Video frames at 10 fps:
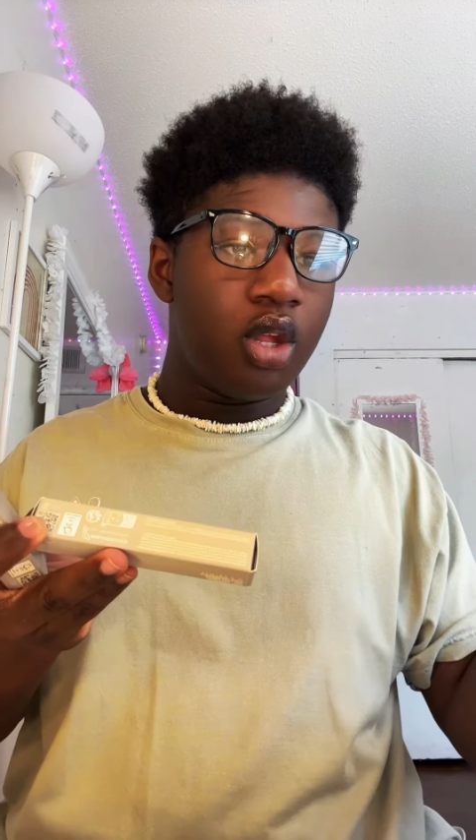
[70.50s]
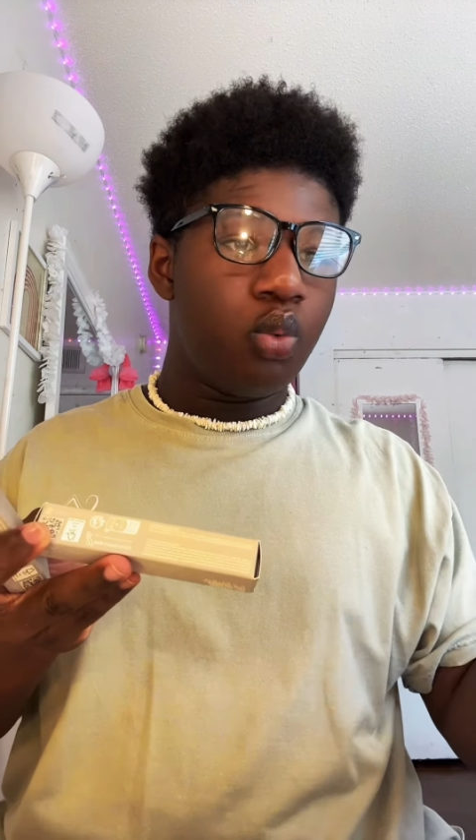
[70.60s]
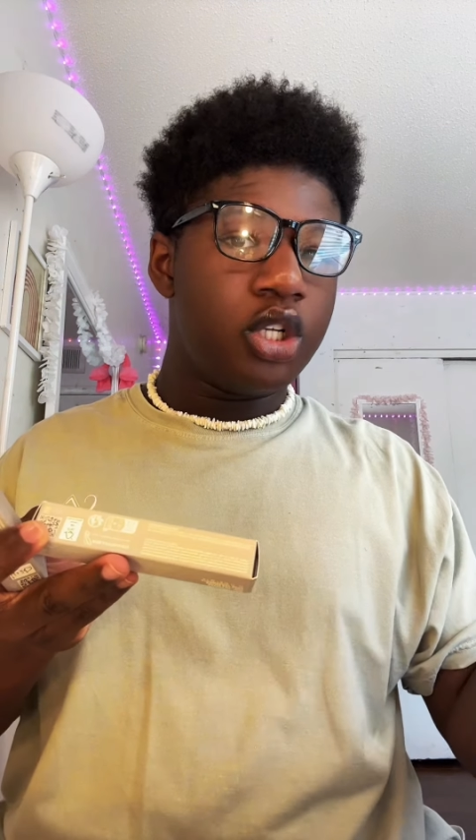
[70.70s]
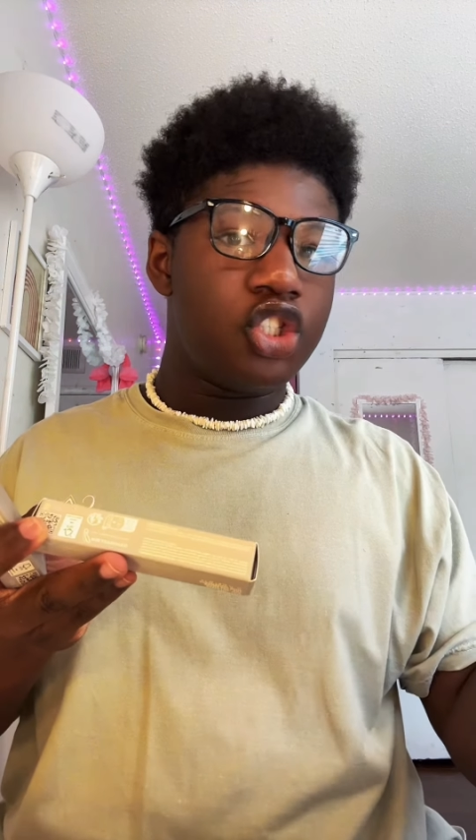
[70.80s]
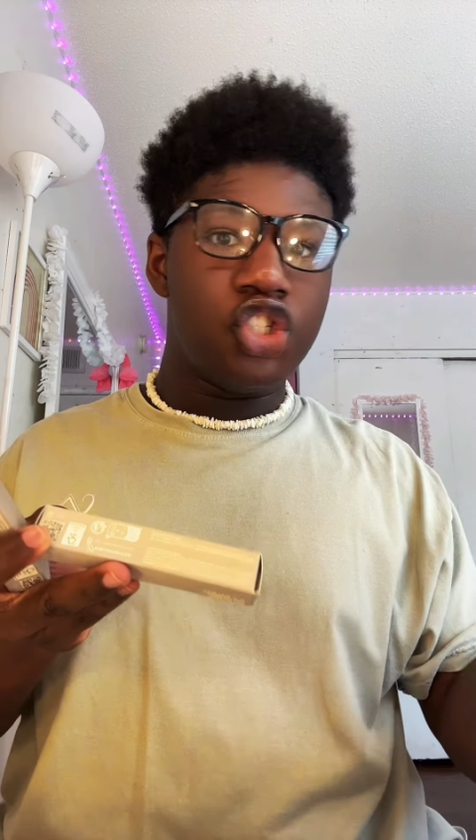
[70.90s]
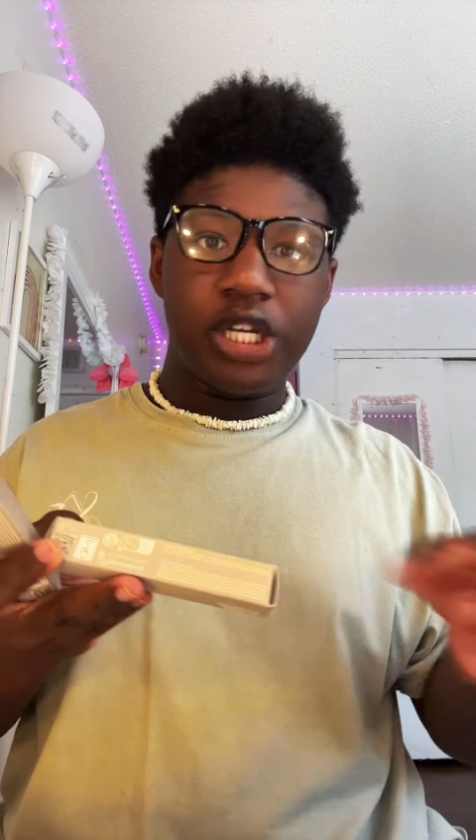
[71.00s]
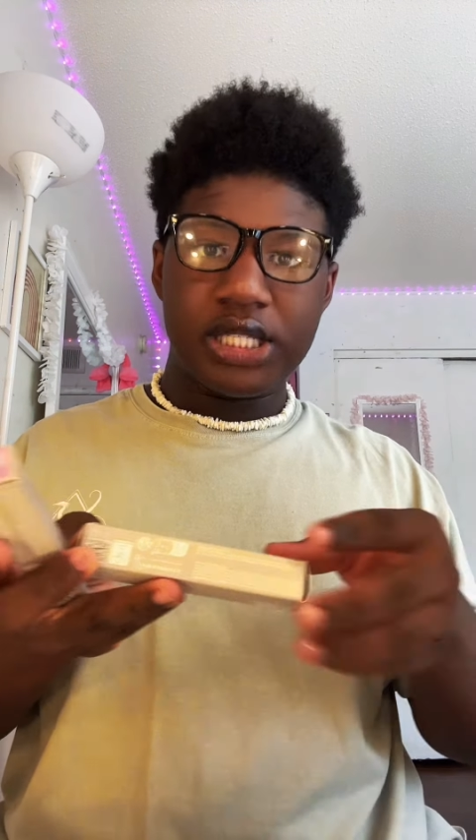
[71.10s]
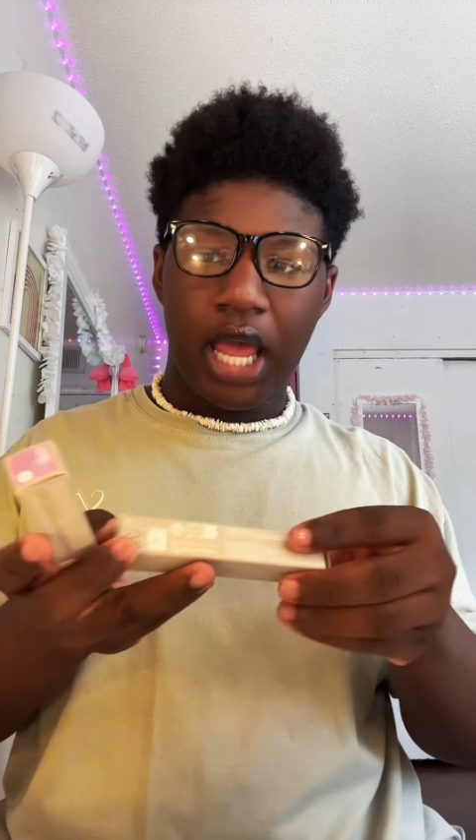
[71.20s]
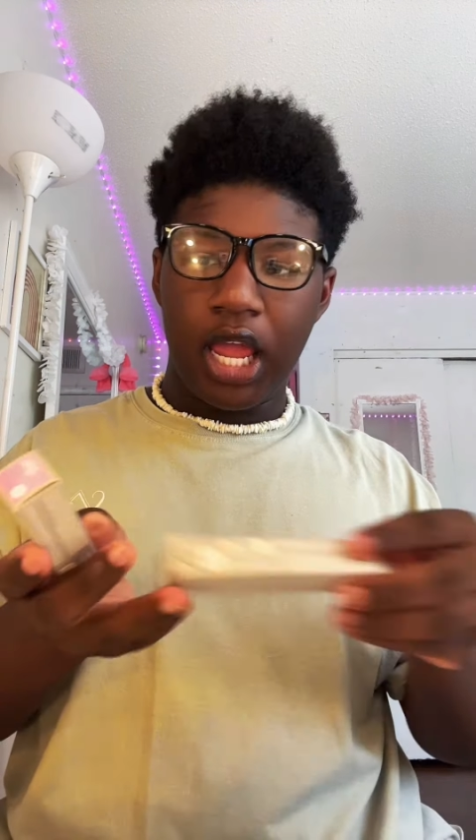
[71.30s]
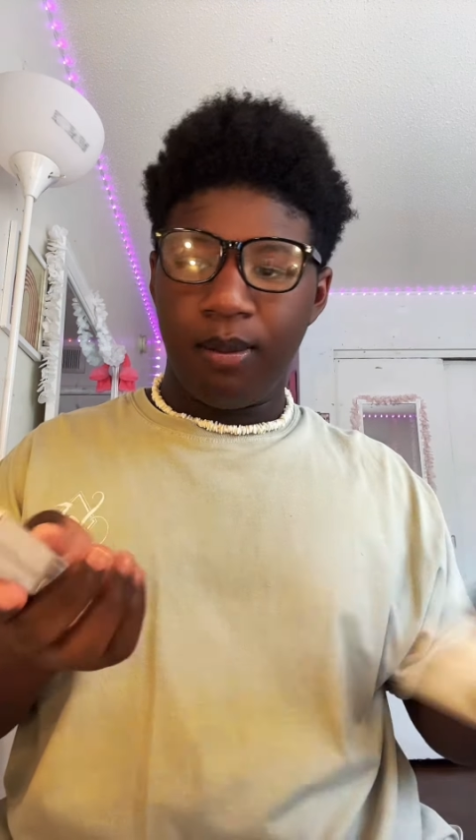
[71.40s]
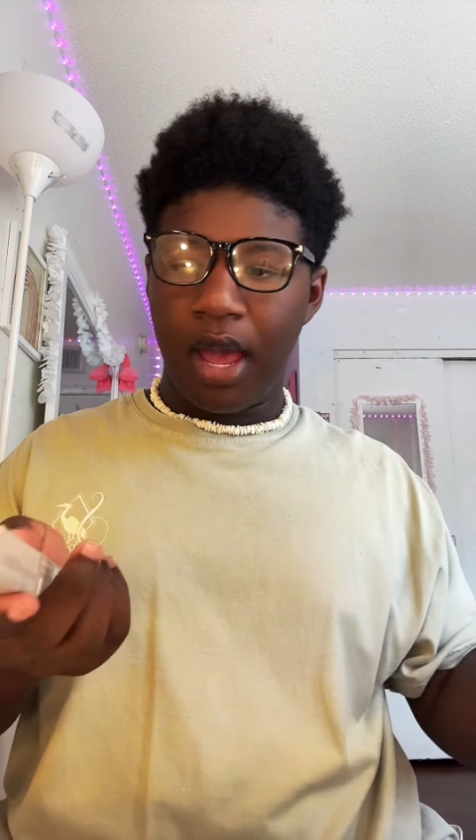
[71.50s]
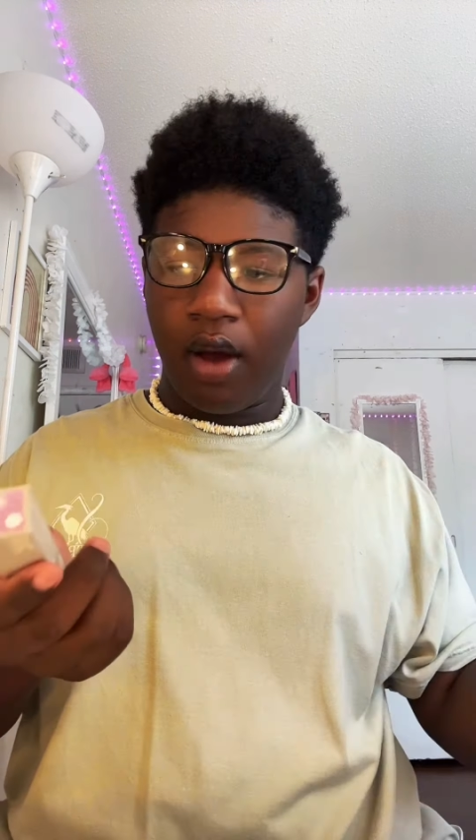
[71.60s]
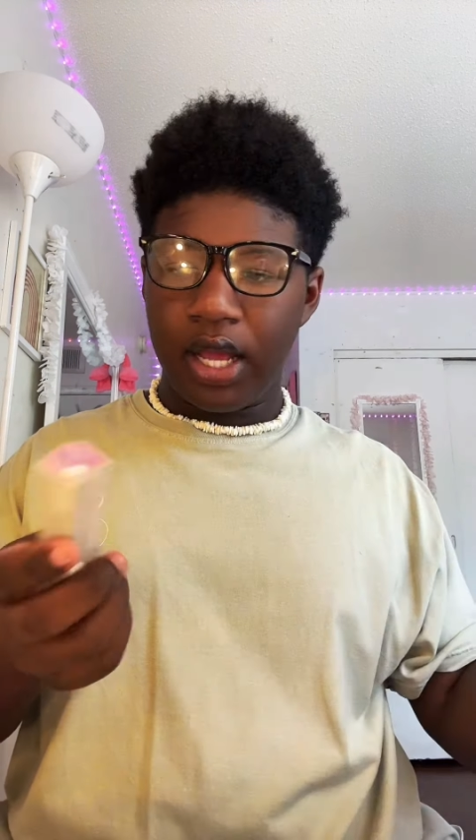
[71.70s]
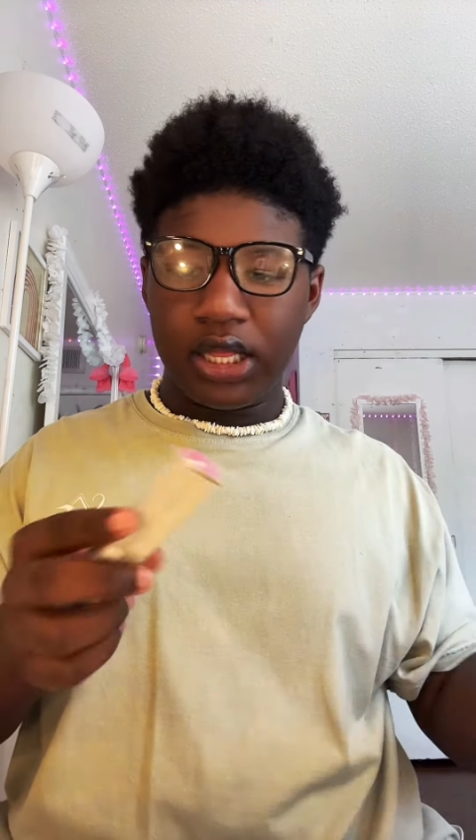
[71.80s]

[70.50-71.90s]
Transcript: which just came out.